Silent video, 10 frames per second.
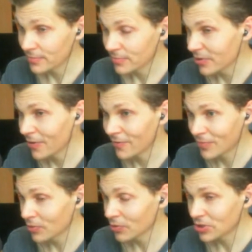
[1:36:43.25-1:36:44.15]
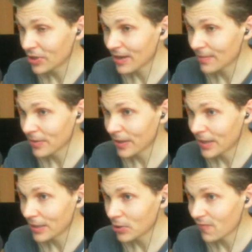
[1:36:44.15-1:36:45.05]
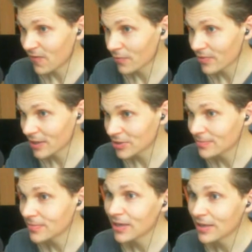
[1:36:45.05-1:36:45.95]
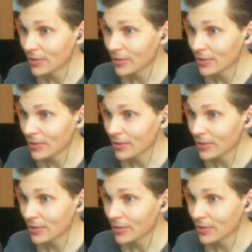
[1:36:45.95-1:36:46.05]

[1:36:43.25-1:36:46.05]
So they'll usually come to the healer if no one's touched them.